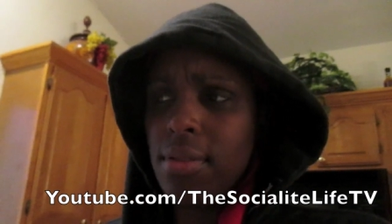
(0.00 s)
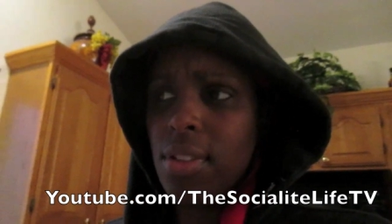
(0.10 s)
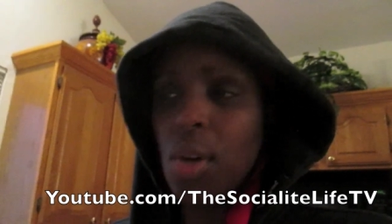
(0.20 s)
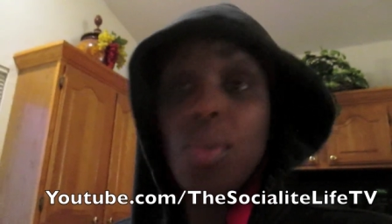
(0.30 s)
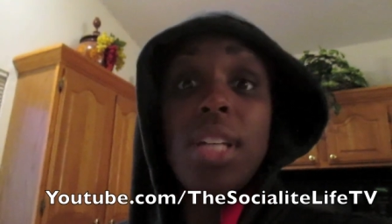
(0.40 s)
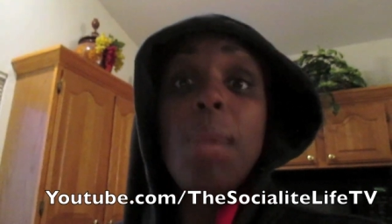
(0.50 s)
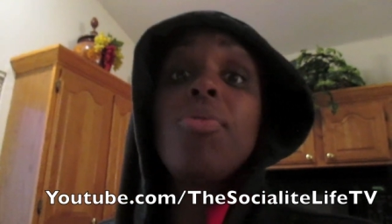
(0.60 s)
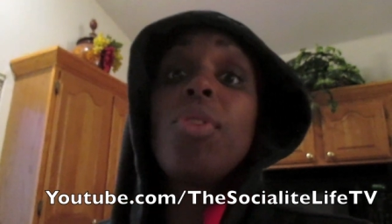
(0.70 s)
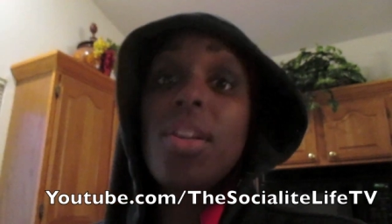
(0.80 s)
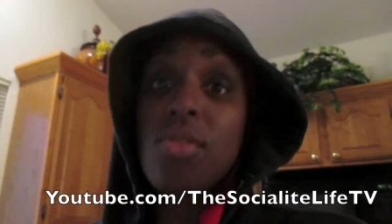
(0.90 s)
No, day
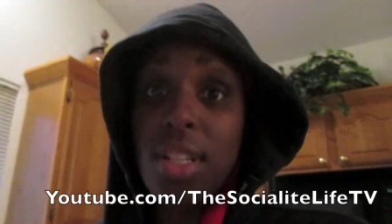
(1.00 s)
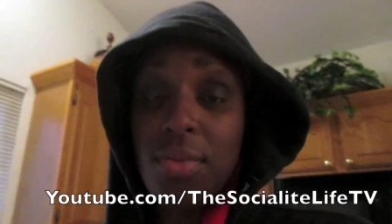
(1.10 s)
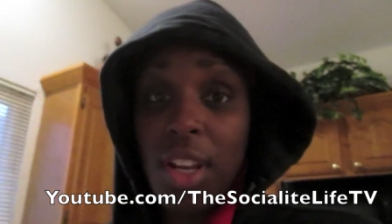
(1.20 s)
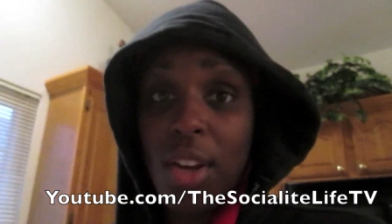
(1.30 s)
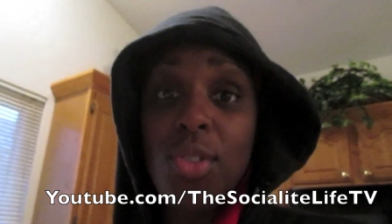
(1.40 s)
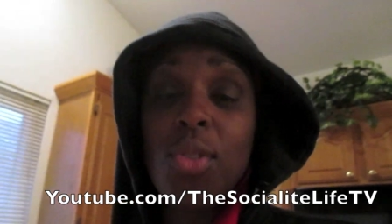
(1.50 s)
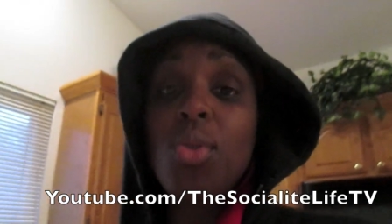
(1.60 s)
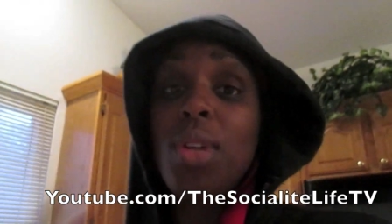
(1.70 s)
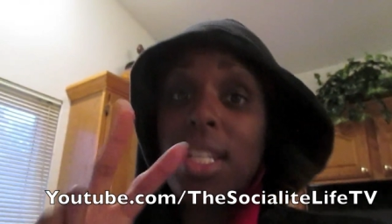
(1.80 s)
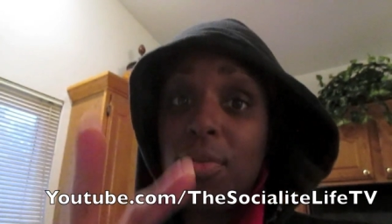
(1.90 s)
before yesterday's video. So
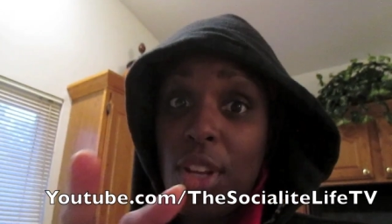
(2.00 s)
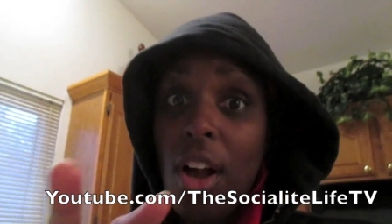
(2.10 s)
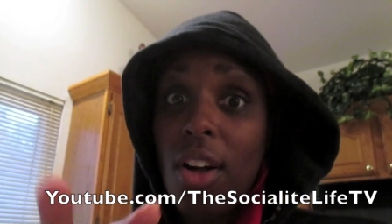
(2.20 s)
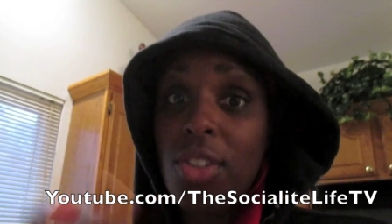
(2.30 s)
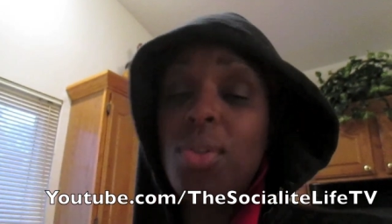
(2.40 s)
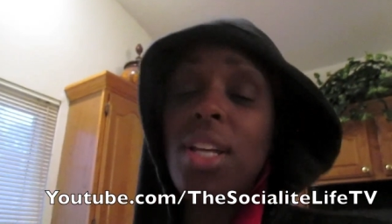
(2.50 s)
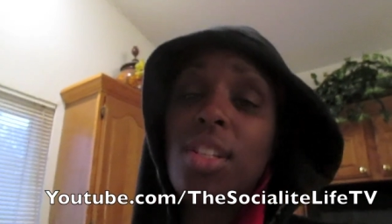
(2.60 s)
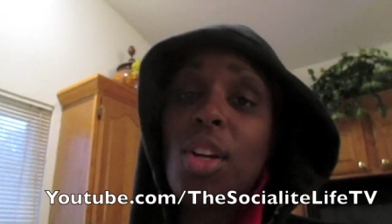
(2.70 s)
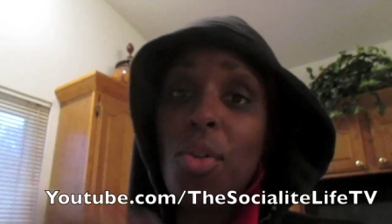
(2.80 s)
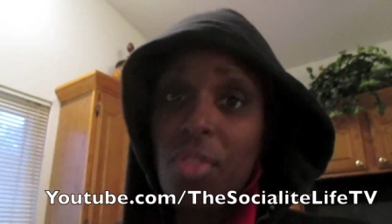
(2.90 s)
two days for y'all, two days
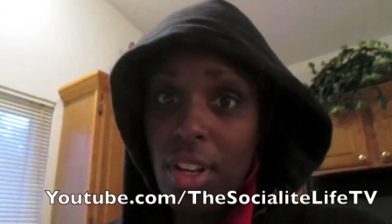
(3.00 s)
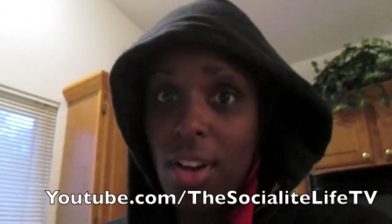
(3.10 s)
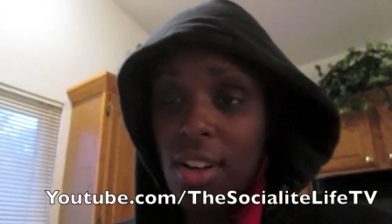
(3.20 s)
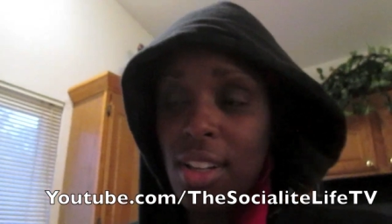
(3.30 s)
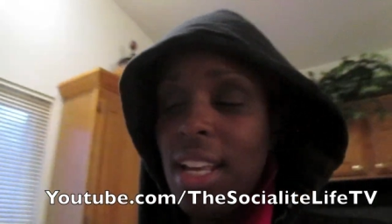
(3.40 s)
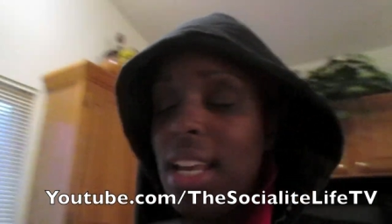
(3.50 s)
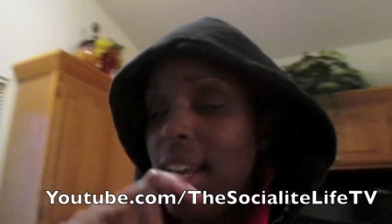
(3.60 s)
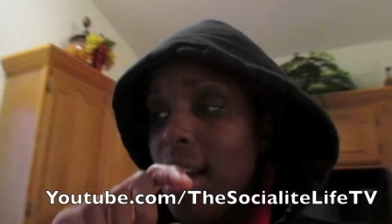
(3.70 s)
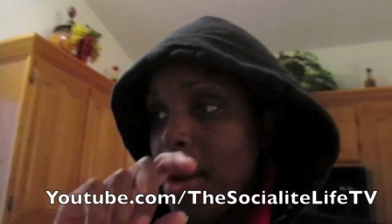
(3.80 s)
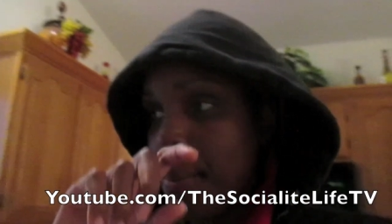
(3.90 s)
ago for y'all,
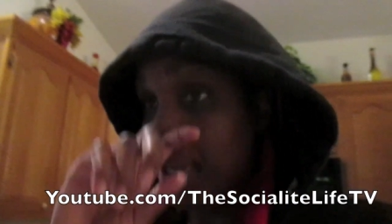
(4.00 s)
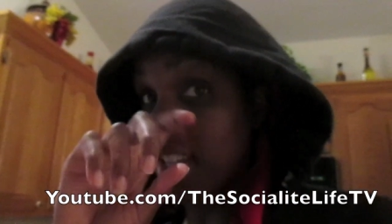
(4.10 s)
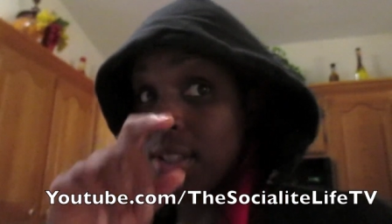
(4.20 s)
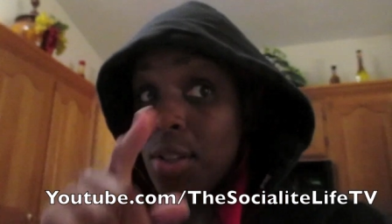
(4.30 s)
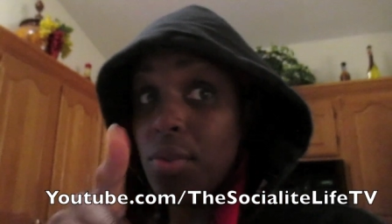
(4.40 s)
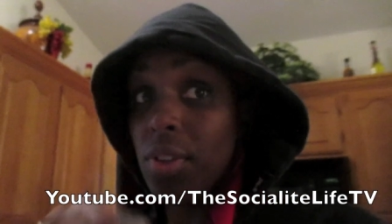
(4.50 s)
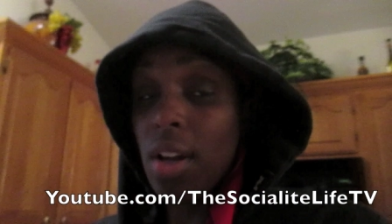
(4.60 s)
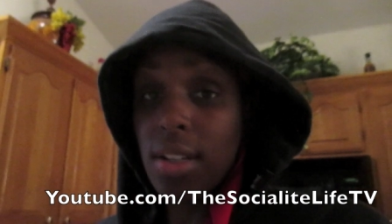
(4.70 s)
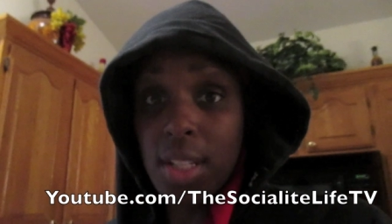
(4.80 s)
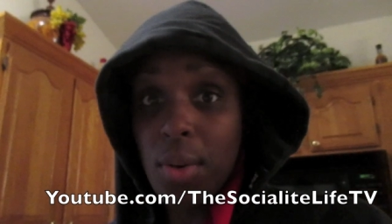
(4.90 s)
um, because the new
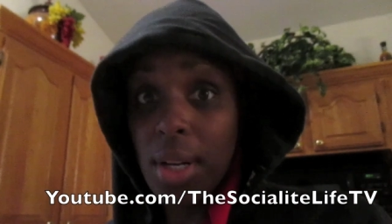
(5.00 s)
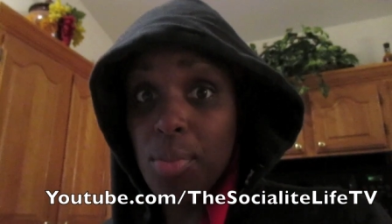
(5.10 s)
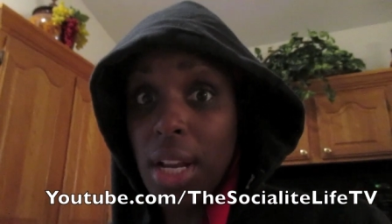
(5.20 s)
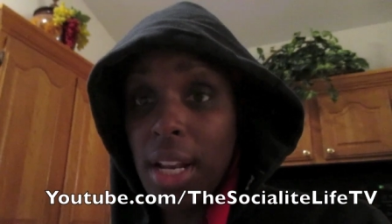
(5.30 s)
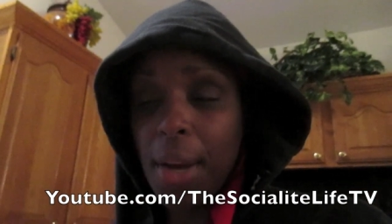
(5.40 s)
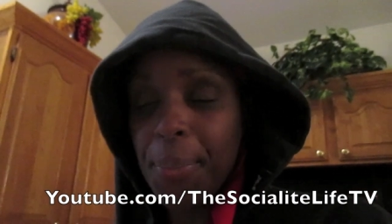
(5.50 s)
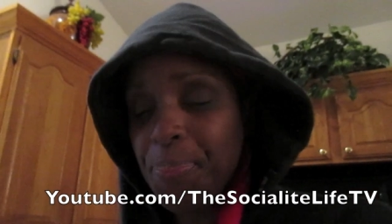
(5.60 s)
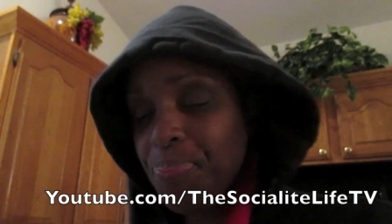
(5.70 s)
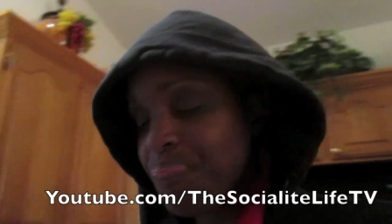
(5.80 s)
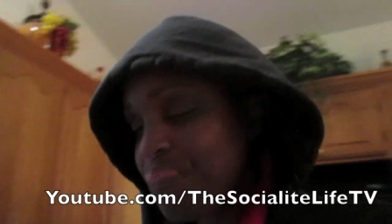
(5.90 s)
vlog is going up right now.
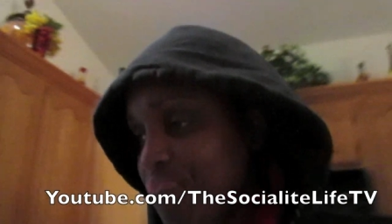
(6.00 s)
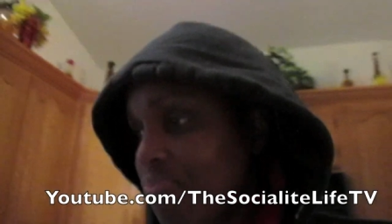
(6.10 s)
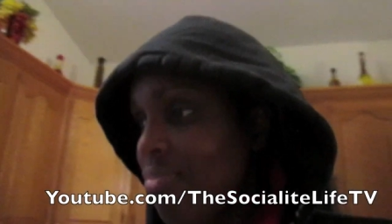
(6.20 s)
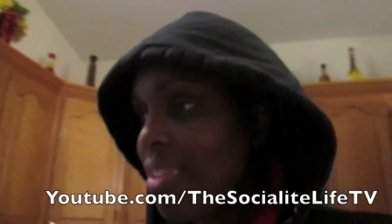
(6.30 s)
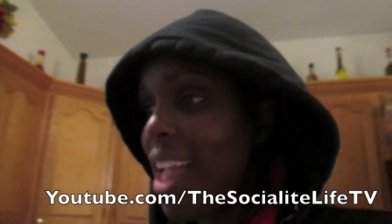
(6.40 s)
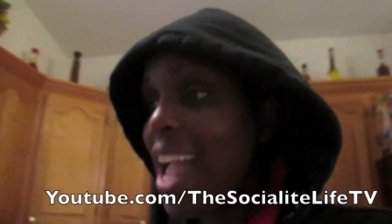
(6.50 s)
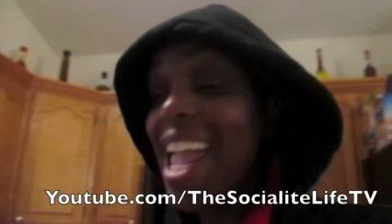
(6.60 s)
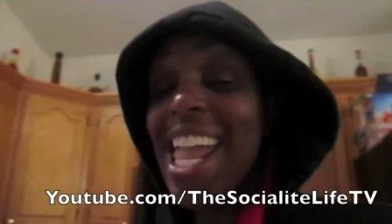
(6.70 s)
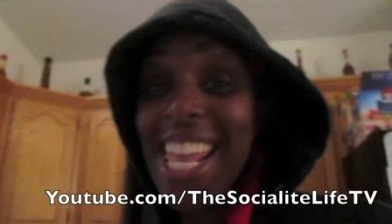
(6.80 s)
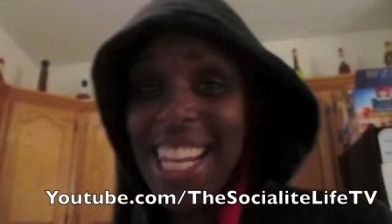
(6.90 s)

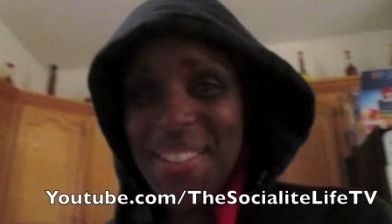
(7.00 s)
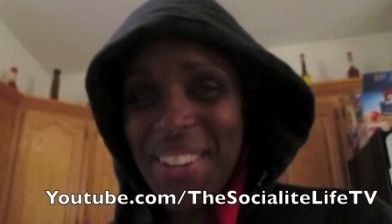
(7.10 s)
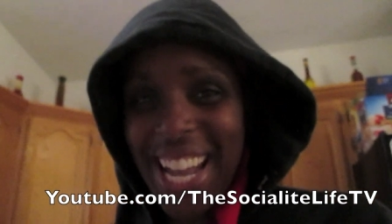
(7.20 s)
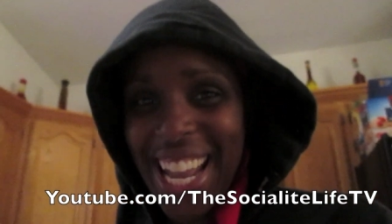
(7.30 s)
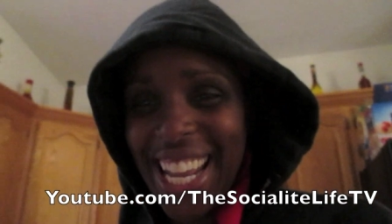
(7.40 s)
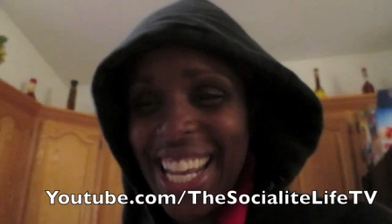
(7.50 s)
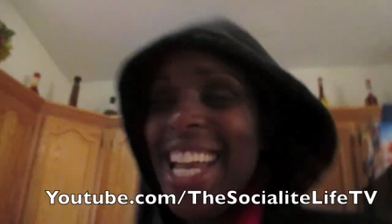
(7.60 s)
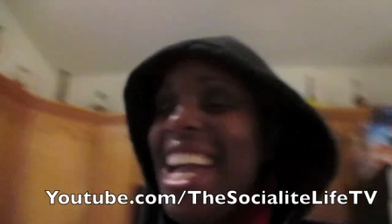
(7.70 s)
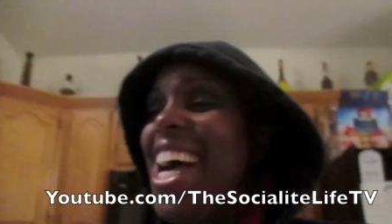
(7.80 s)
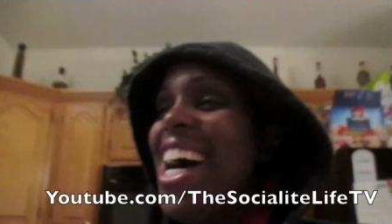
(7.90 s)
Anyway,
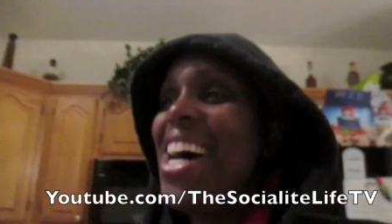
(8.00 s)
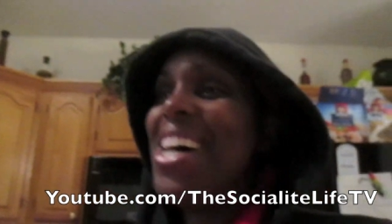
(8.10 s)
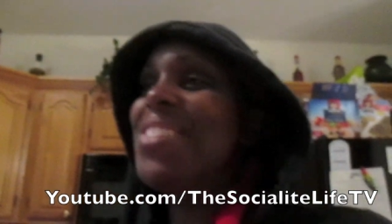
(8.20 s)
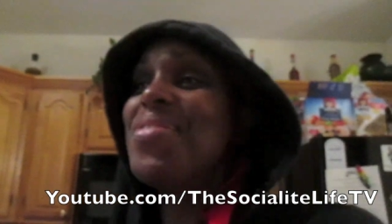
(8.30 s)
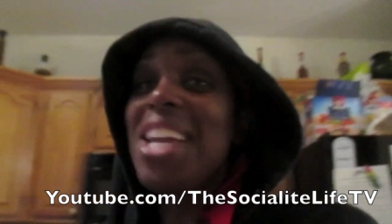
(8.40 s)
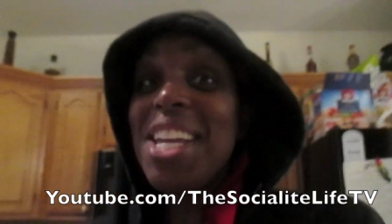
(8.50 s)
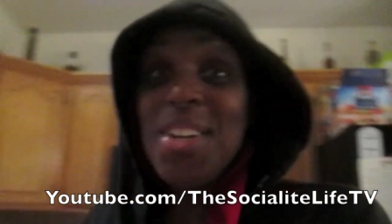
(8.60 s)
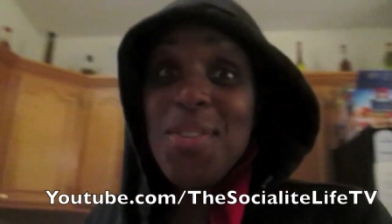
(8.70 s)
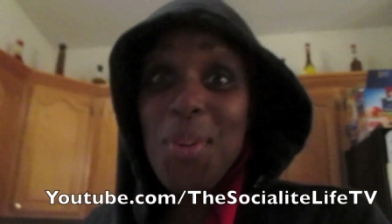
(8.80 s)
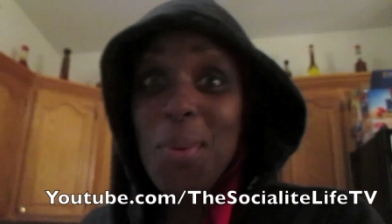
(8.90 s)
um,
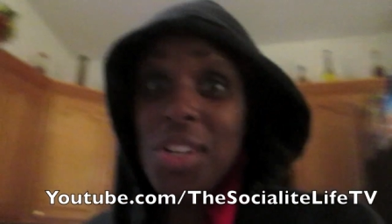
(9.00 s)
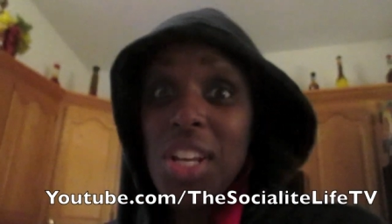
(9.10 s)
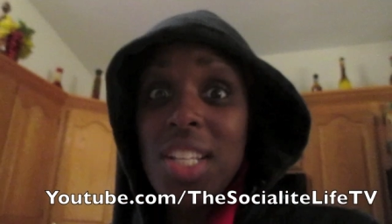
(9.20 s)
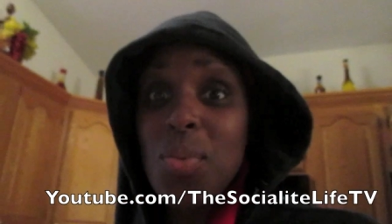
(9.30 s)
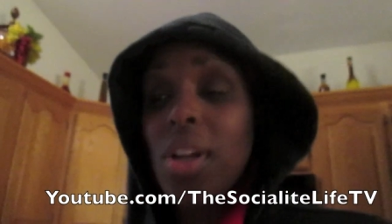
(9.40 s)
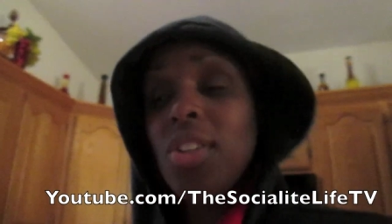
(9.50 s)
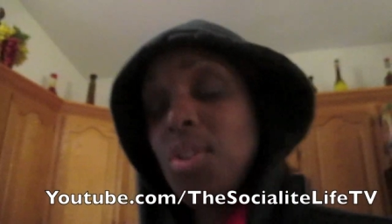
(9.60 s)
thank you for wishing us well.